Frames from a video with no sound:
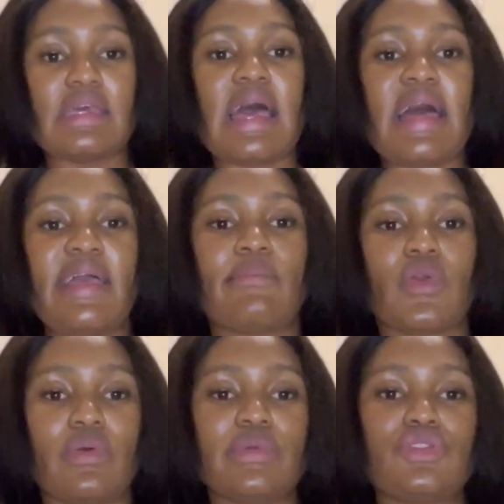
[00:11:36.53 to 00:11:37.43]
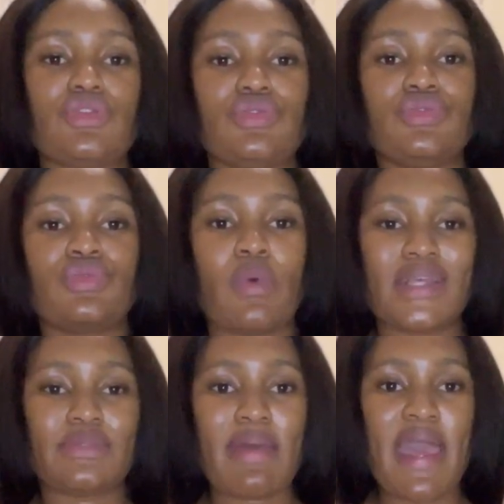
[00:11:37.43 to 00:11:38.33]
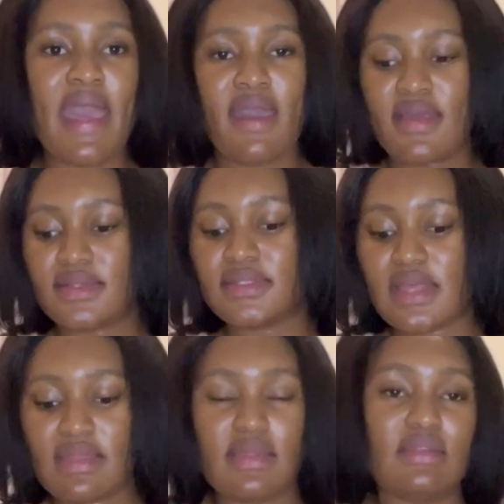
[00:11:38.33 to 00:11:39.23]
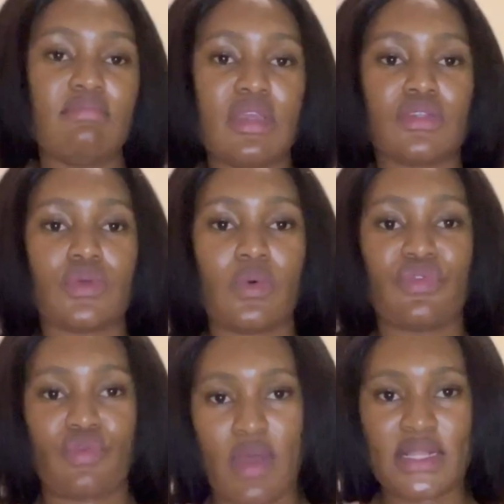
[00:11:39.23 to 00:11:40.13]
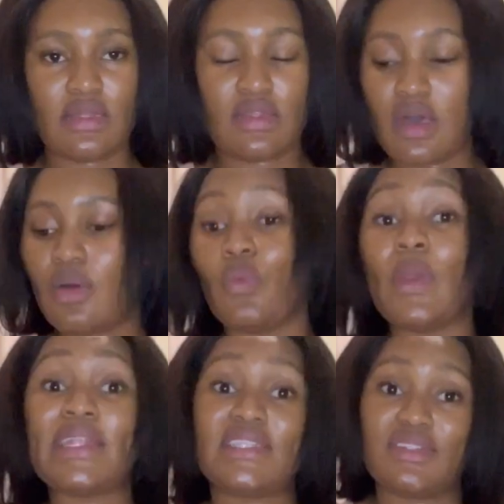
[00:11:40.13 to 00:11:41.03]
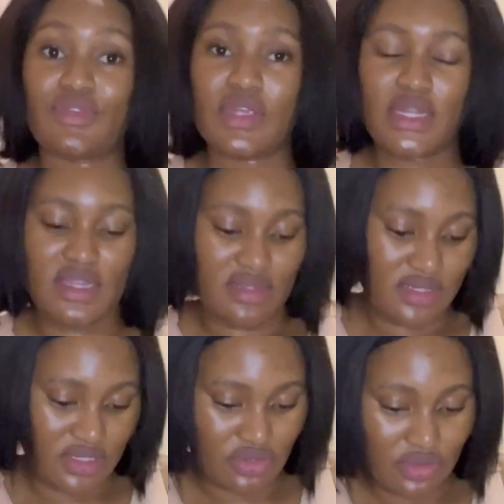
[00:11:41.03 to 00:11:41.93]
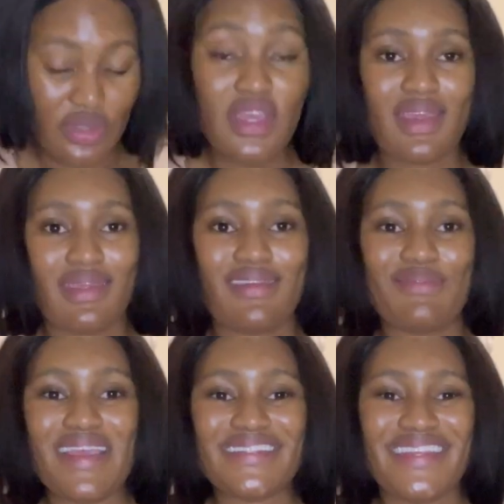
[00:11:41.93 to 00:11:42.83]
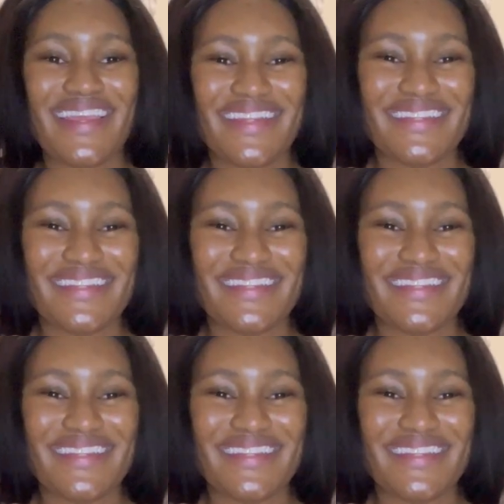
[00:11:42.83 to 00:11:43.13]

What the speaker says: I am going to wash my hands and then mix all the wet ingredients. So give me a second.